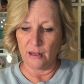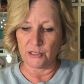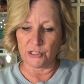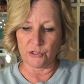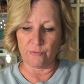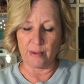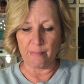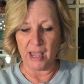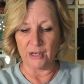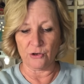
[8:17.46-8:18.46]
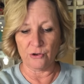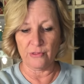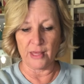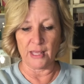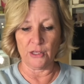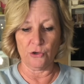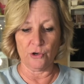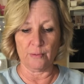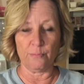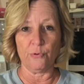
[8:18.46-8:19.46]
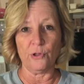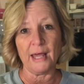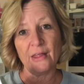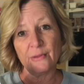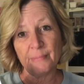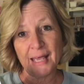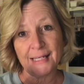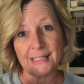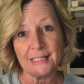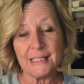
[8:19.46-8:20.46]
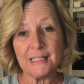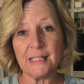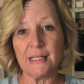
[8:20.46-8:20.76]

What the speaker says: just a reminder that you can pull out the pages,